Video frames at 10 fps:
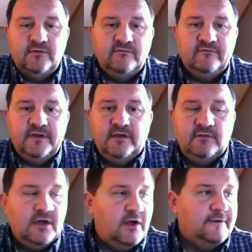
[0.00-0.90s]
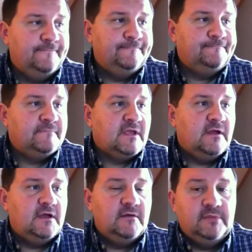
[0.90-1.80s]
new video
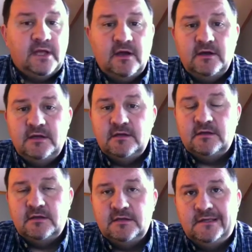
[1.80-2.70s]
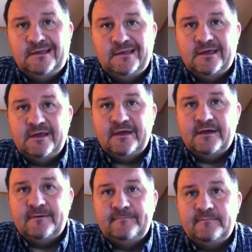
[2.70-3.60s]
blog
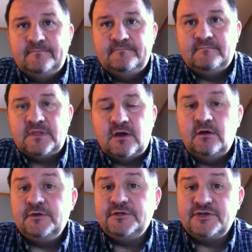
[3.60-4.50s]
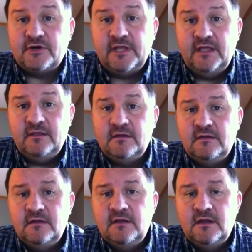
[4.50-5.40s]
called The Journey.
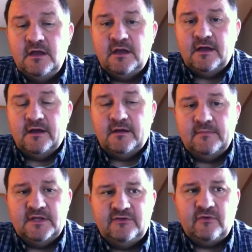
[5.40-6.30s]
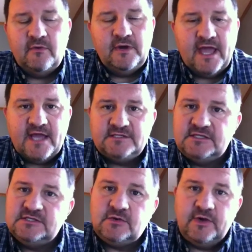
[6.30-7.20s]
And so I want to ask
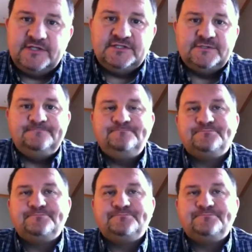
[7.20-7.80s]
this question.